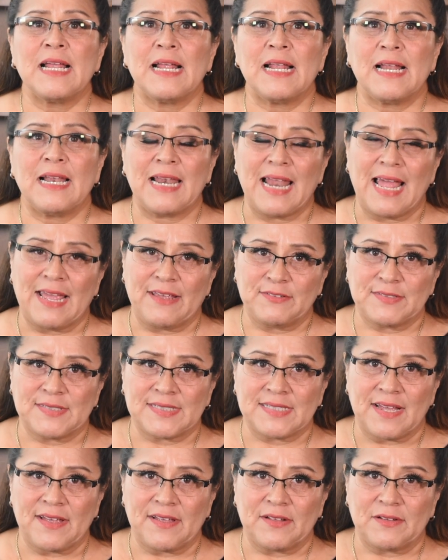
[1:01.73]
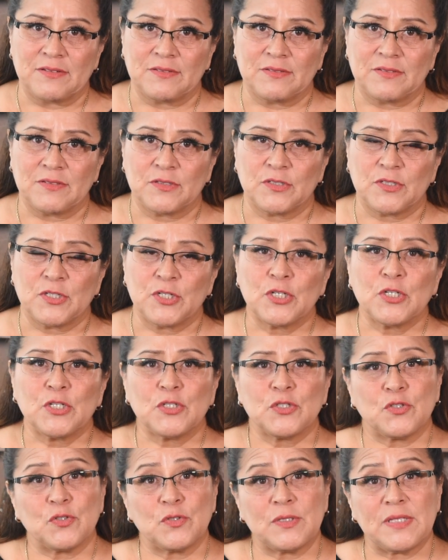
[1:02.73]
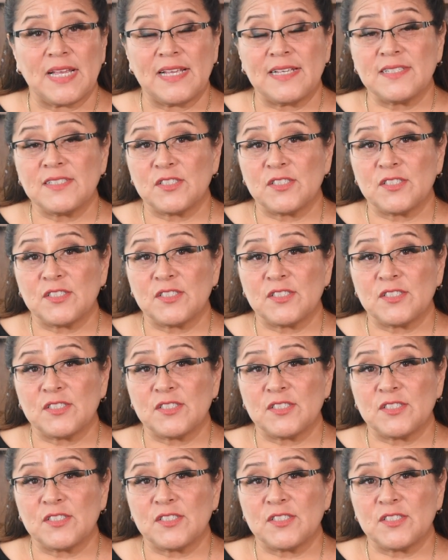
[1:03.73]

lifestyle. Today's